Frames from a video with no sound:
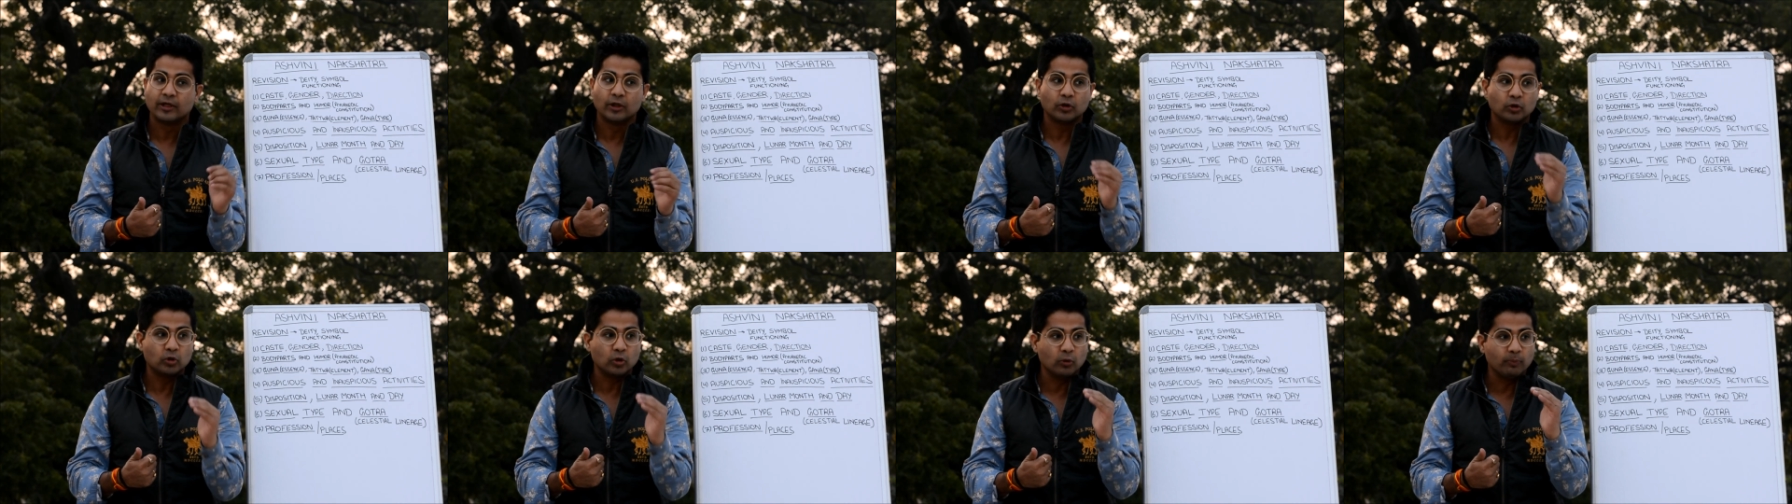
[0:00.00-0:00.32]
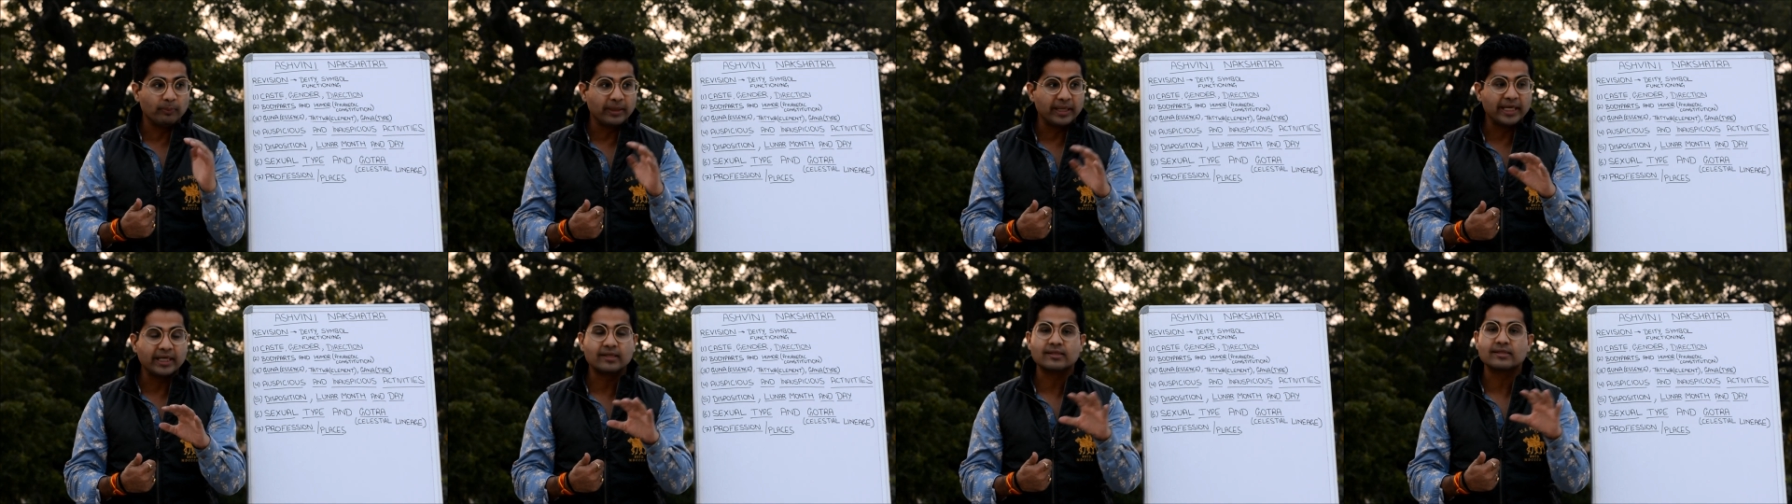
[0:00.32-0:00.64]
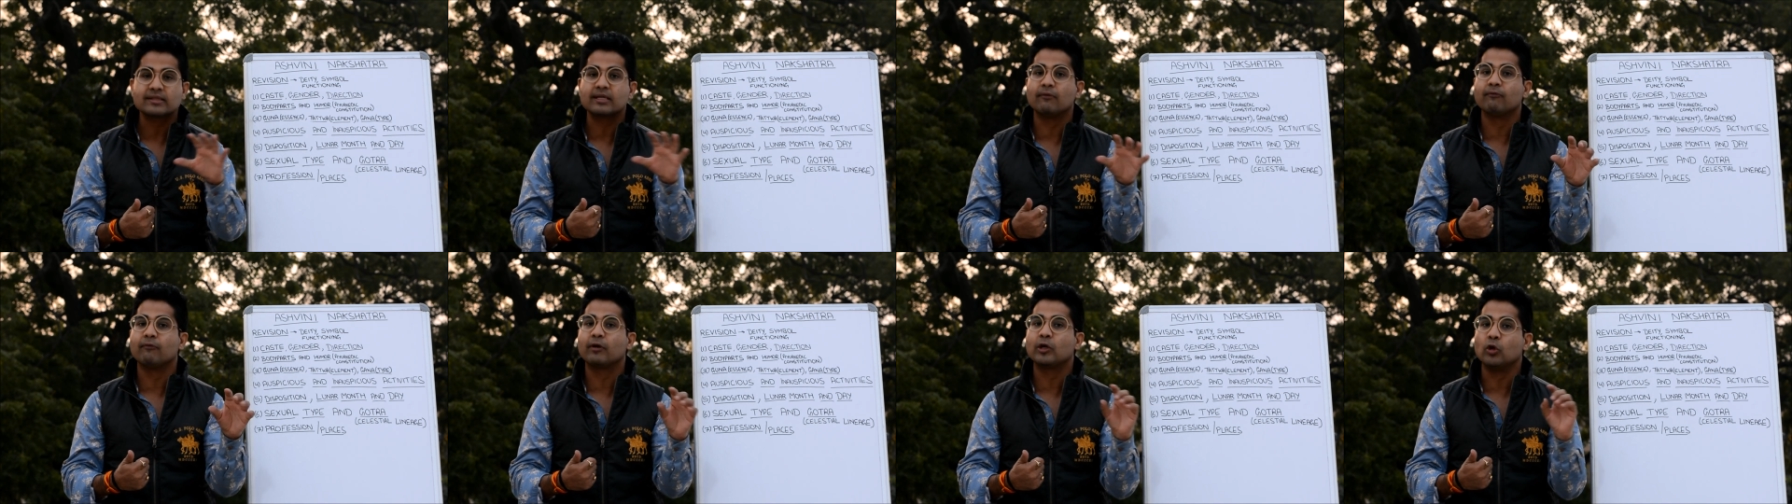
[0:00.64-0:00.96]
to make
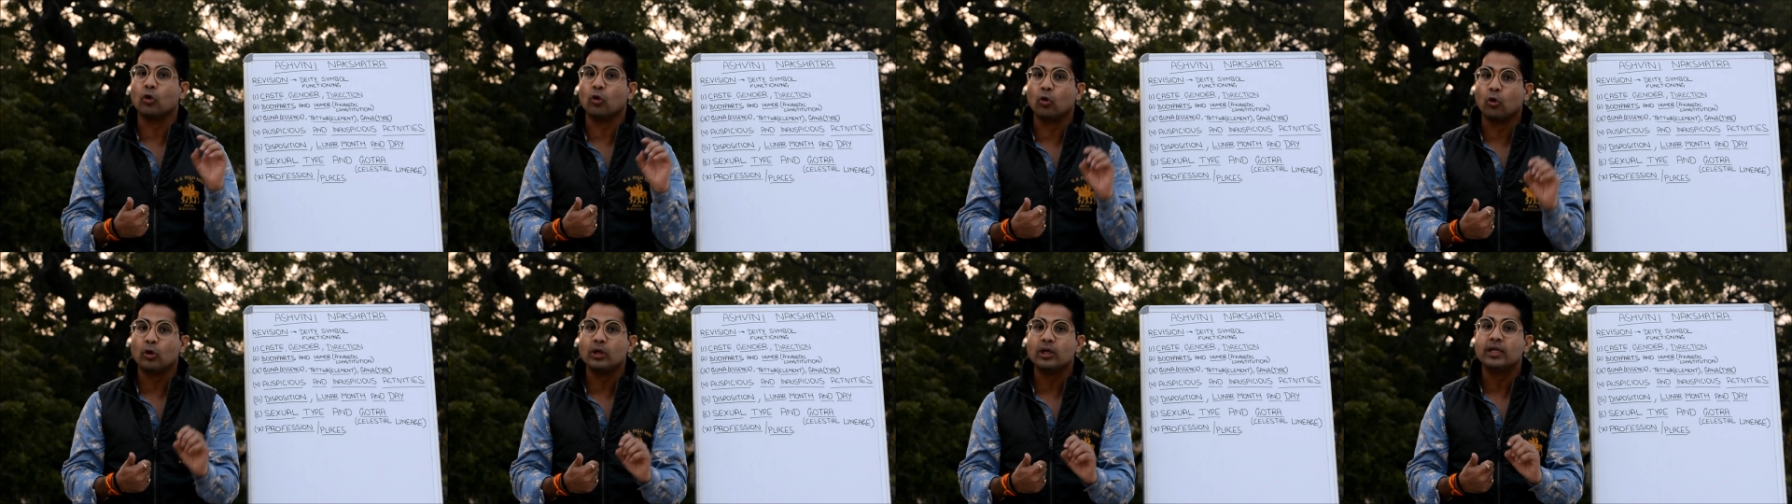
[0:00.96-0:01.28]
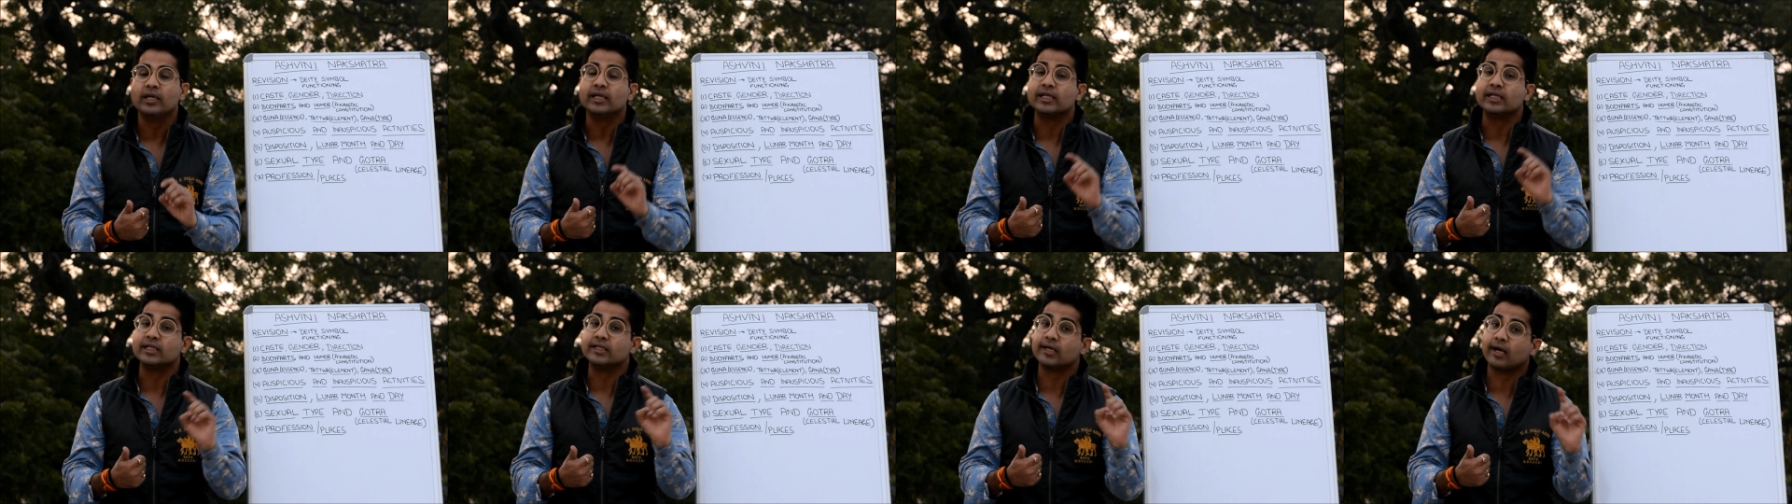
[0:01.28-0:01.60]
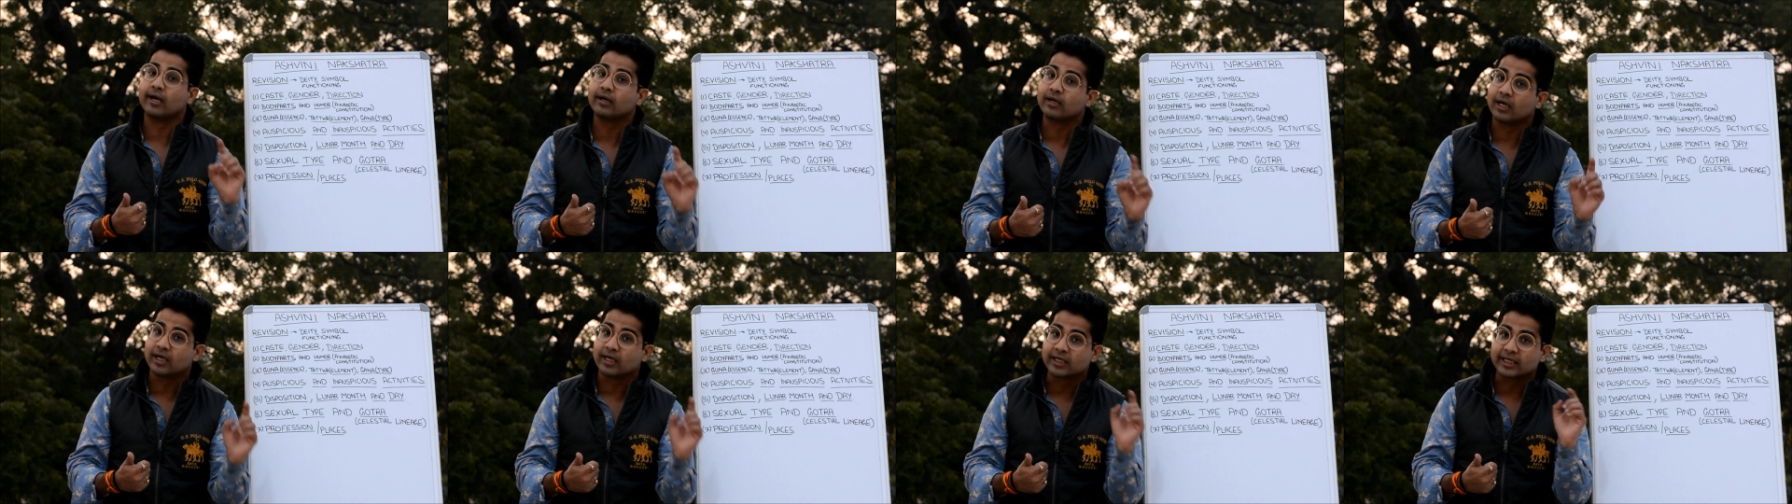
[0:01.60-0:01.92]
someone old
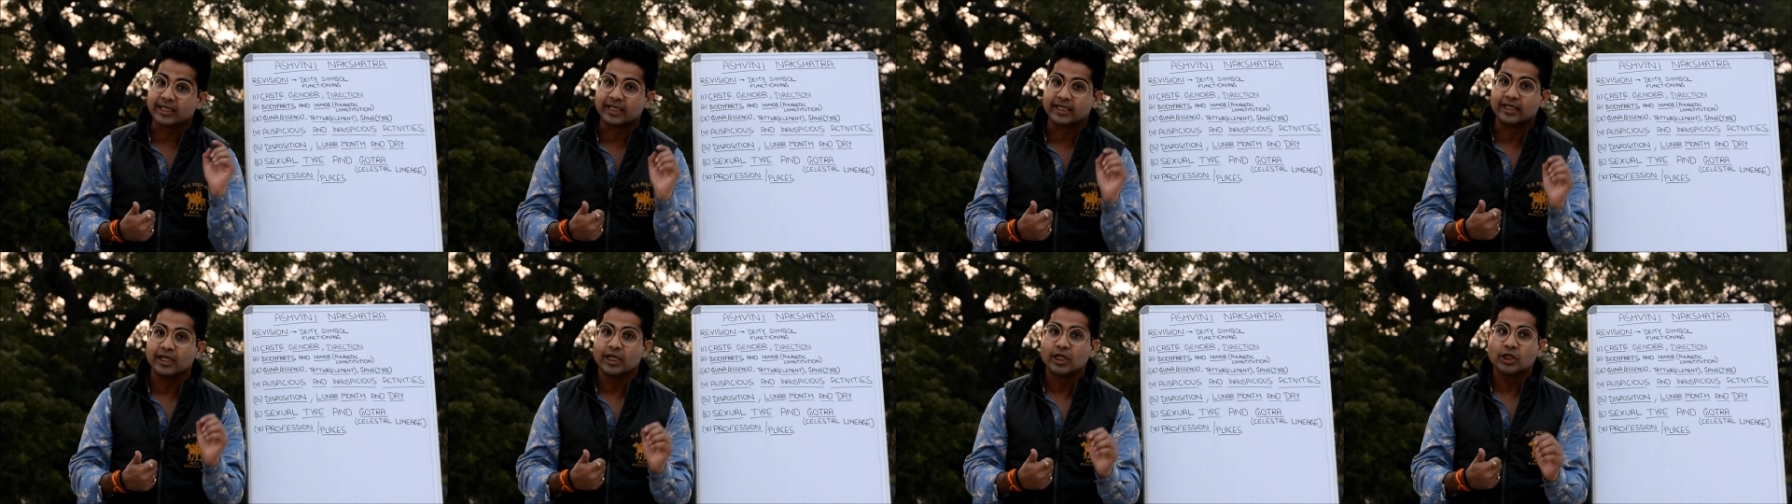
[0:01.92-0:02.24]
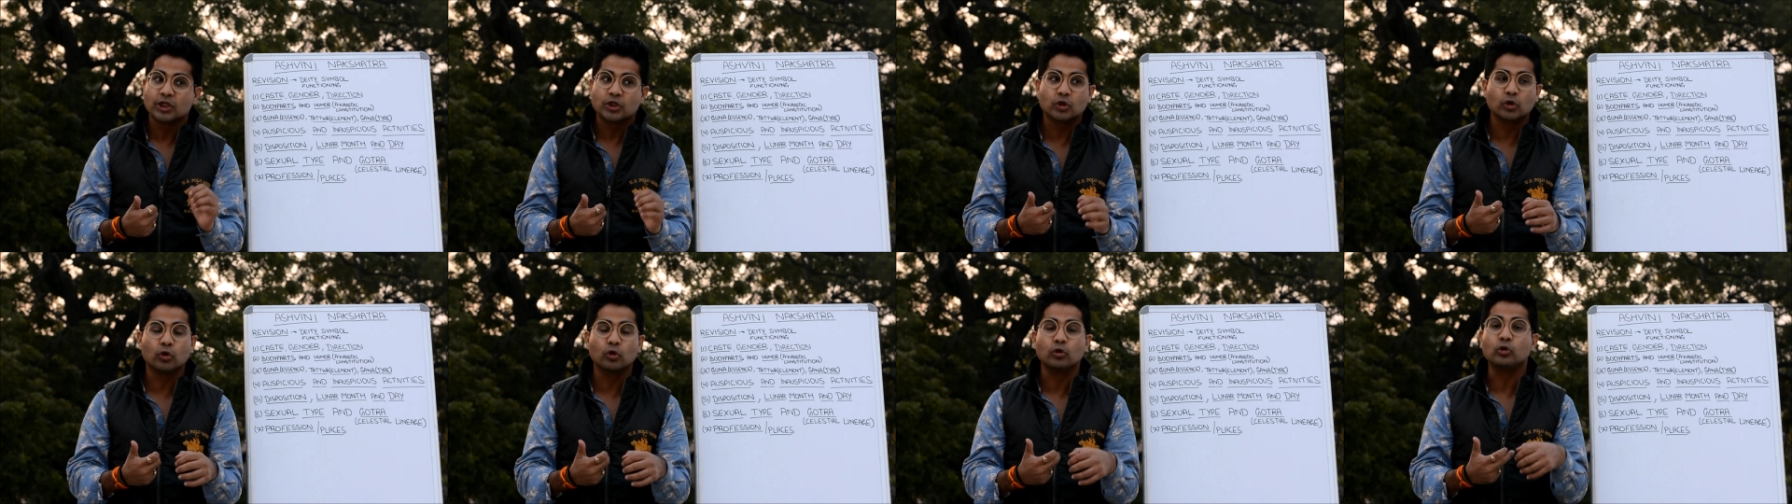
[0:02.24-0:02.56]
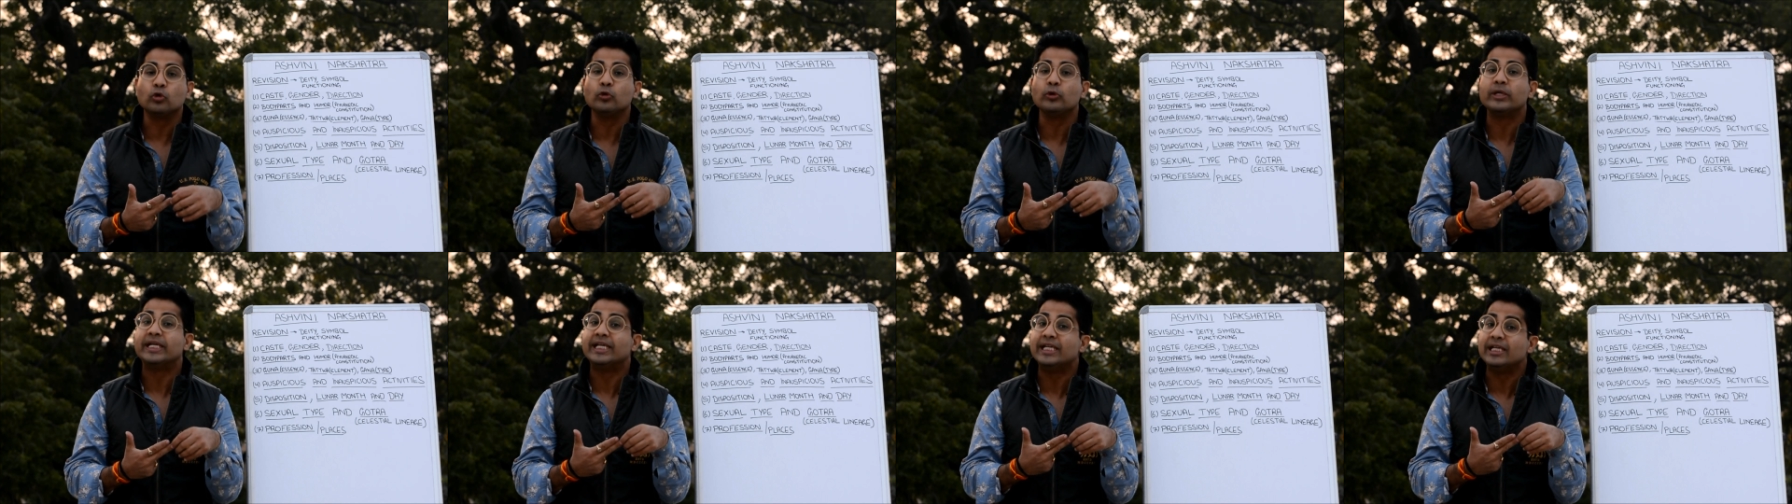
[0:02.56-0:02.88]
young again, you know,
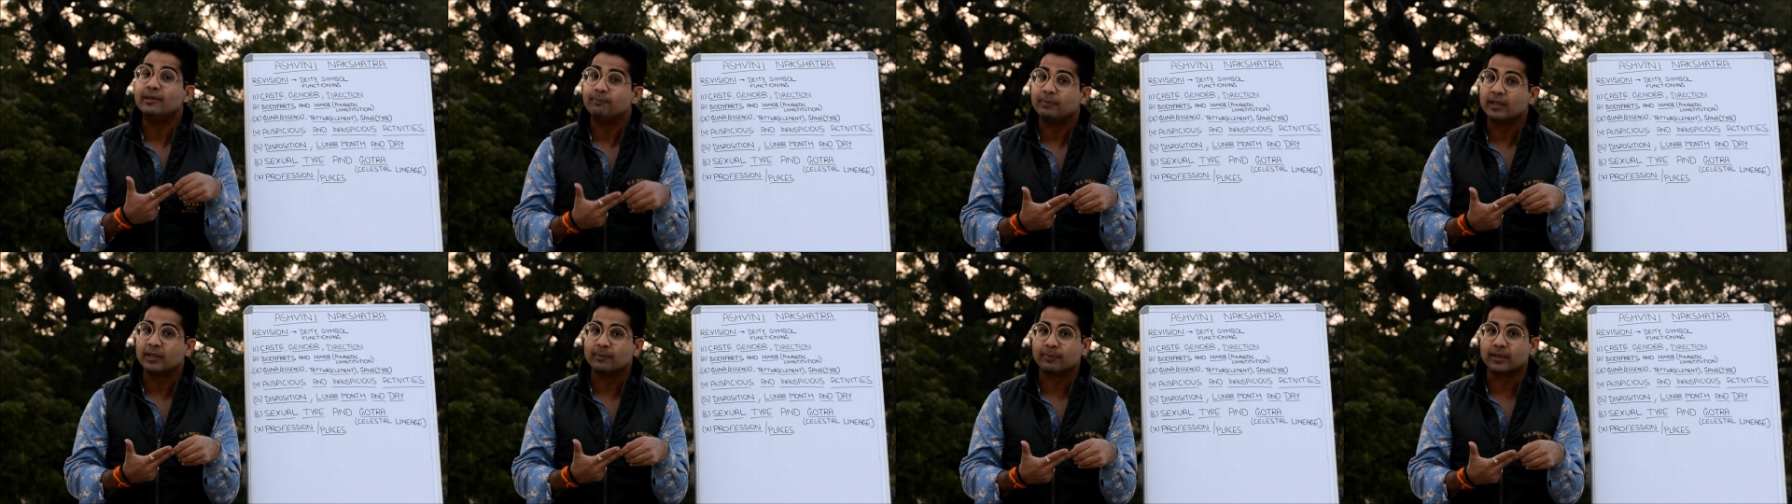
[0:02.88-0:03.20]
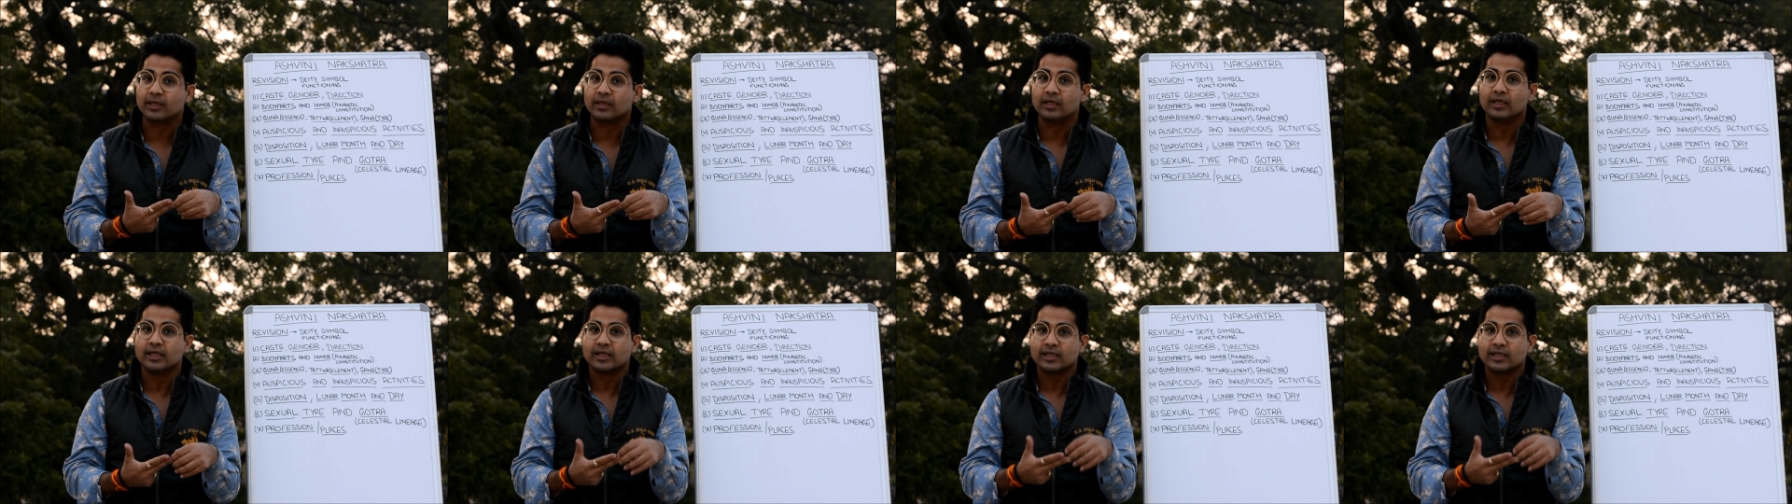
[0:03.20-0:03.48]
to heal people.